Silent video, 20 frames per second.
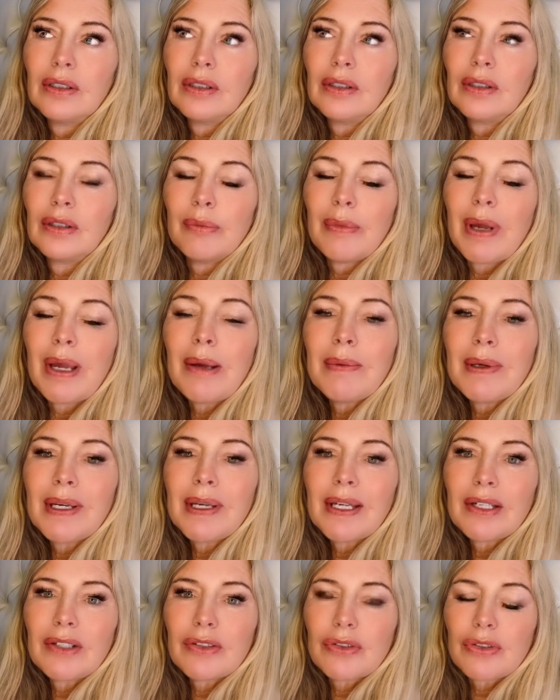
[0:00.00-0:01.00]
or maybe
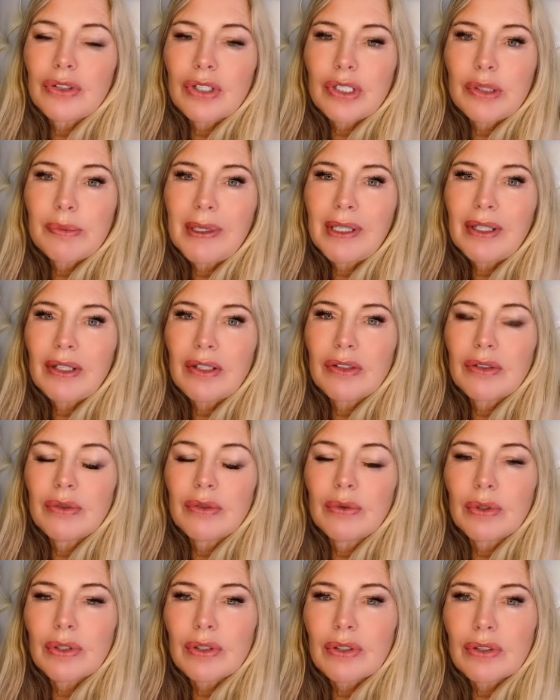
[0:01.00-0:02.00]
it is just because
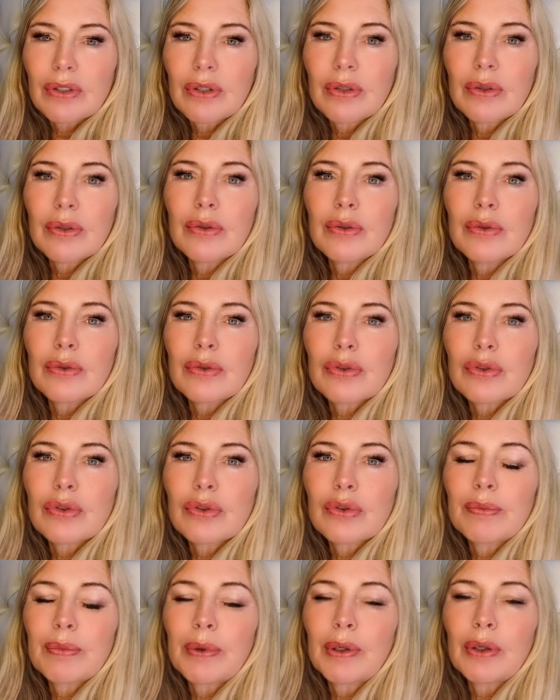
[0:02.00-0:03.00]
you are so
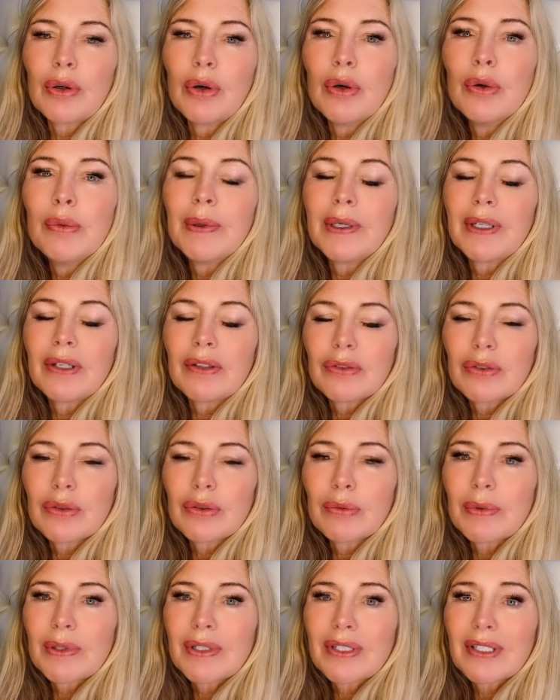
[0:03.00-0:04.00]
super open and
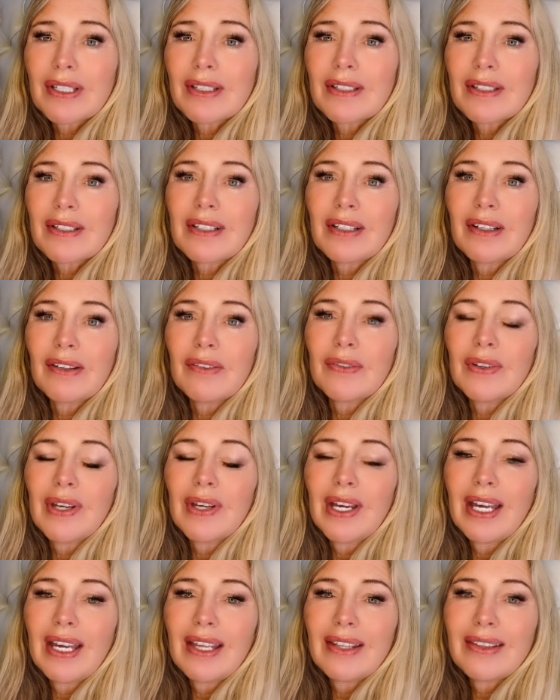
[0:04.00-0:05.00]
super sensitive
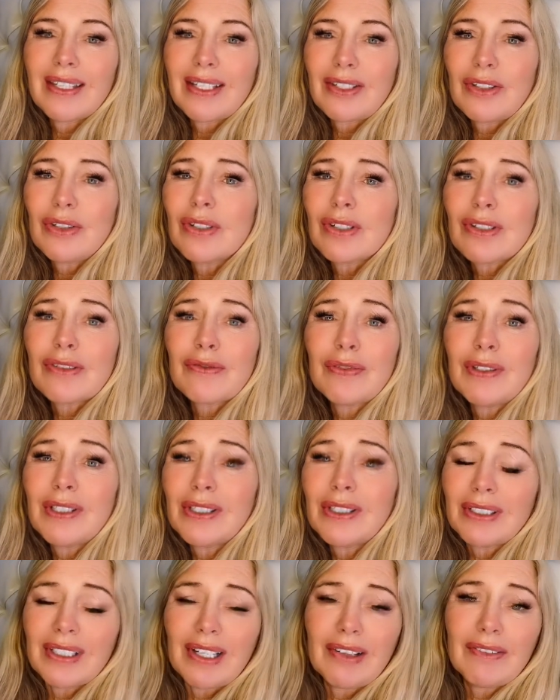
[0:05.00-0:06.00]
that you just
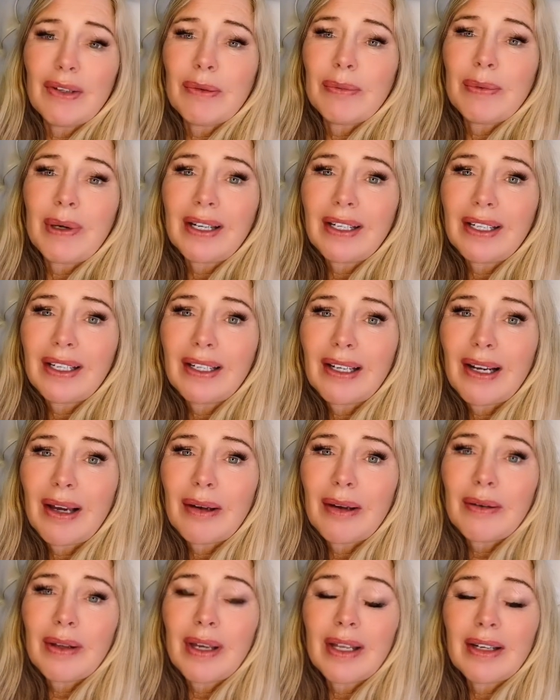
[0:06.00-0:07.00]
feel everybody and
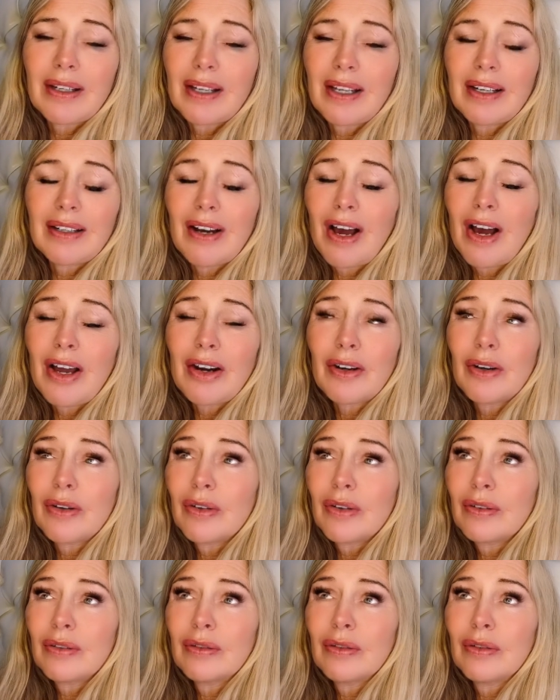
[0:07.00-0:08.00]
I, and and not
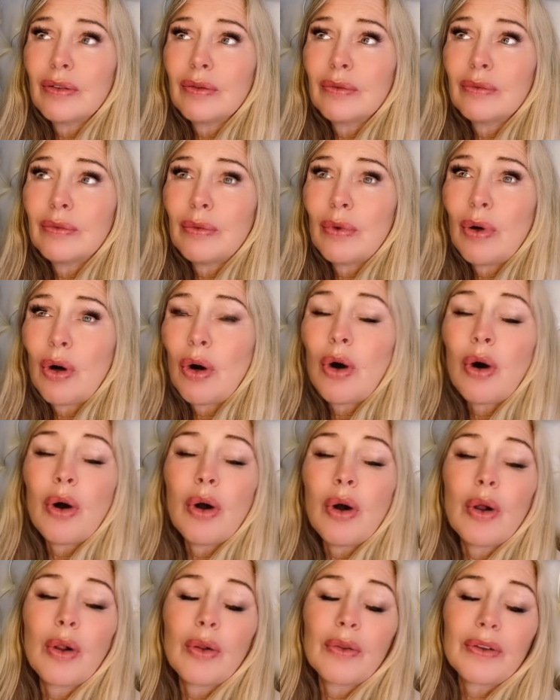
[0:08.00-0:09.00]

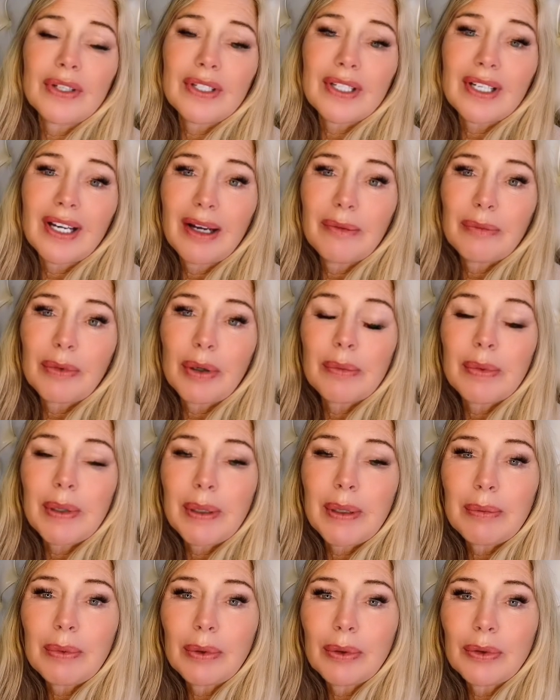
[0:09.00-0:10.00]
all the time are
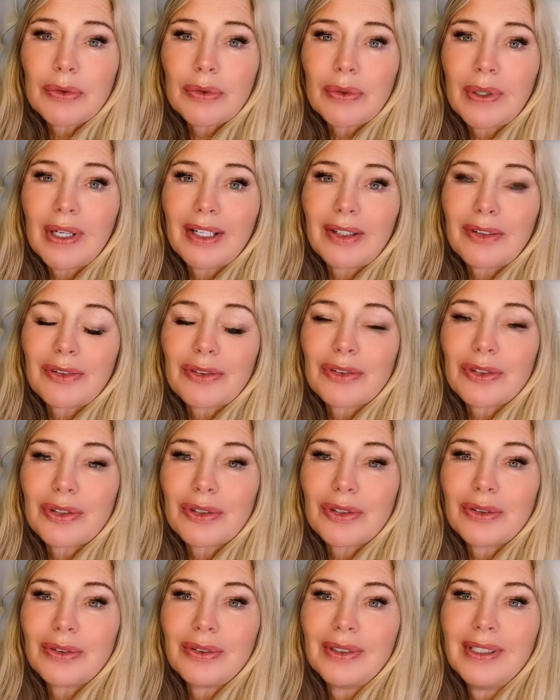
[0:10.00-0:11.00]
people trying
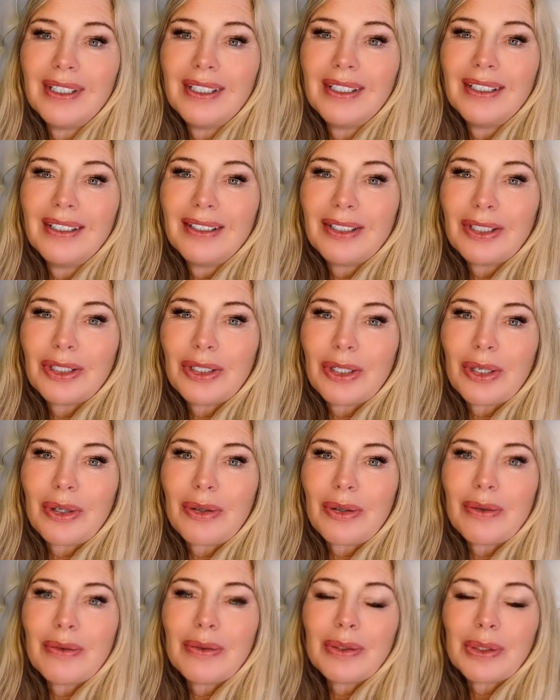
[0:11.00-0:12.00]
to you
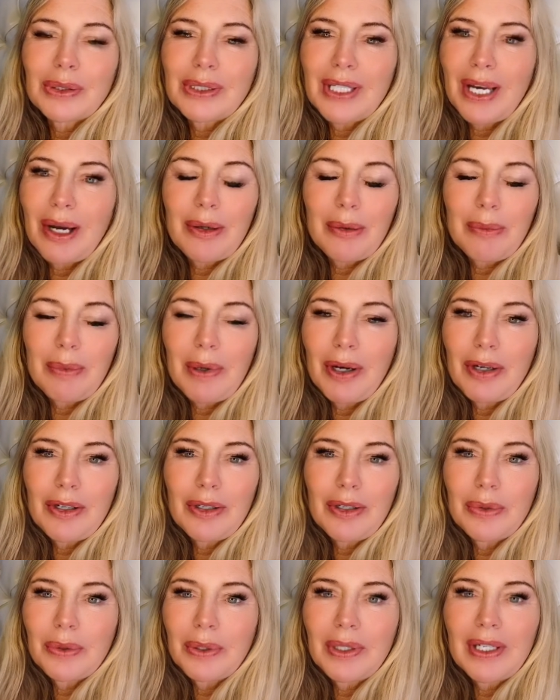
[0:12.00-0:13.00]
know, look down upon
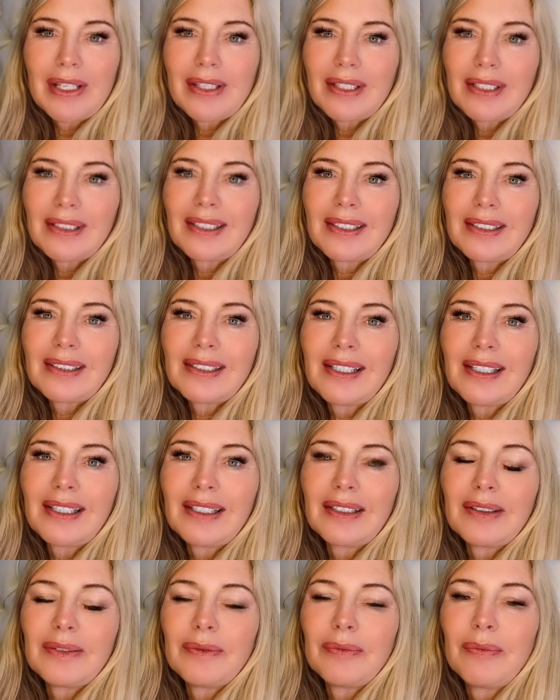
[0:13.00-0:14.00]
you or anything like
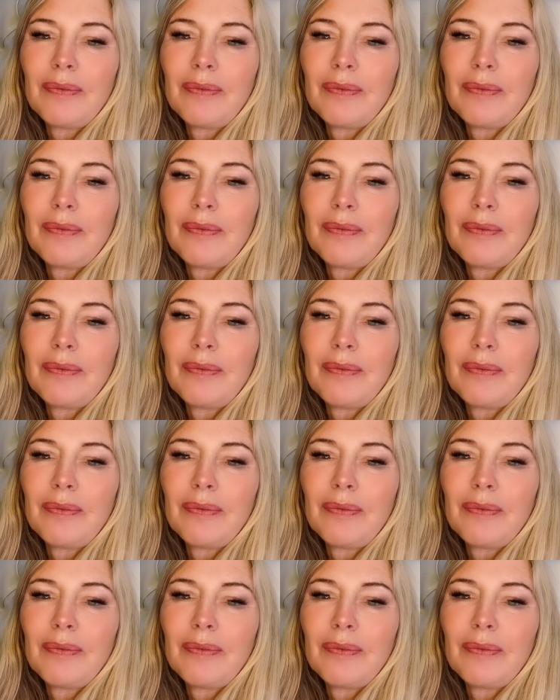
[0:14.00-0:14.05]
that.